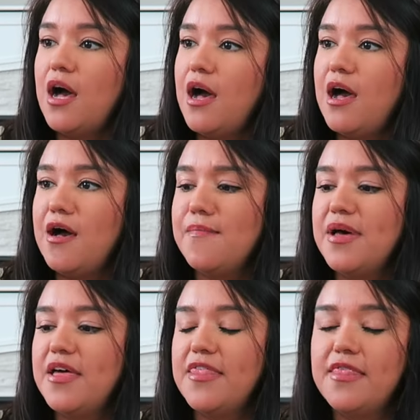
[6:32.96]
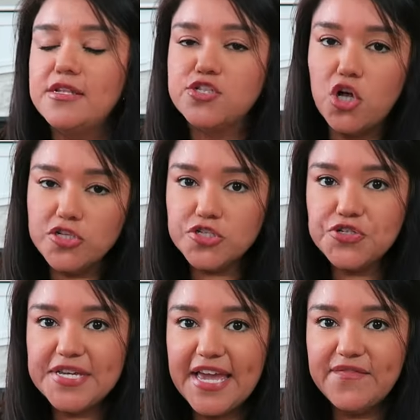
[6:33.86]
Um, Dollar
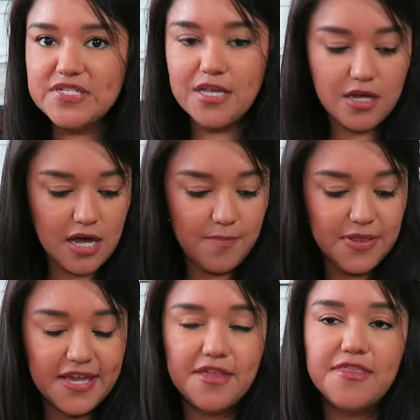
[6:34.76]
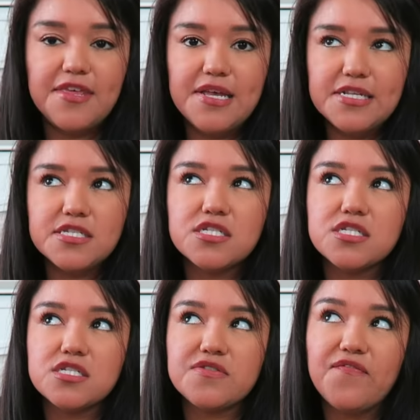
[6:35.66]
Tree gave us a cup like
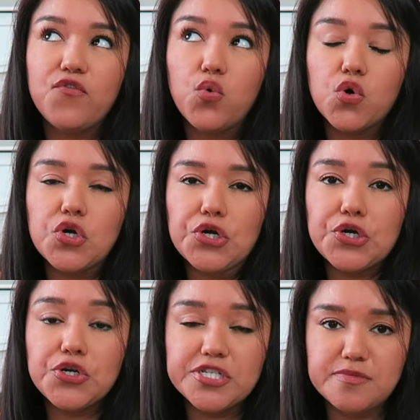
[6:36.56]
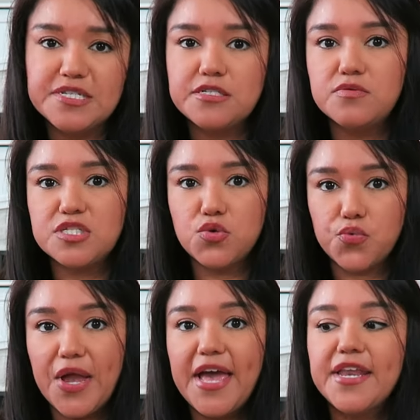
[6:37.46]
this for Christmas. It was in
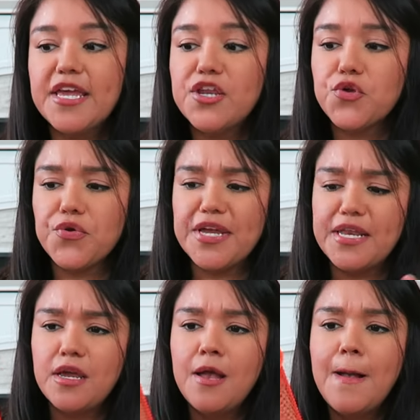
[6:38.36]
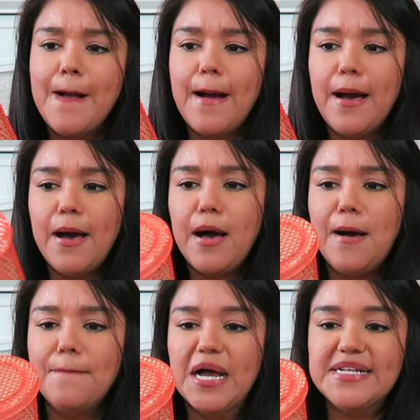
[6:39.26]
red and green.
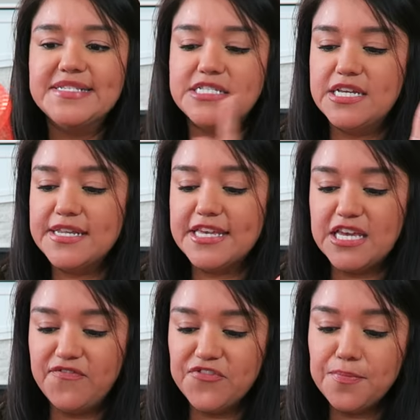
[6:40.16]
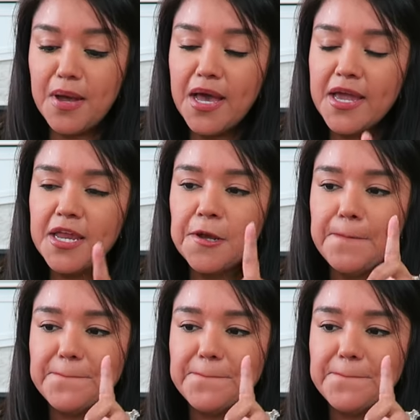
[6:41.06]
Um, I did gift mine.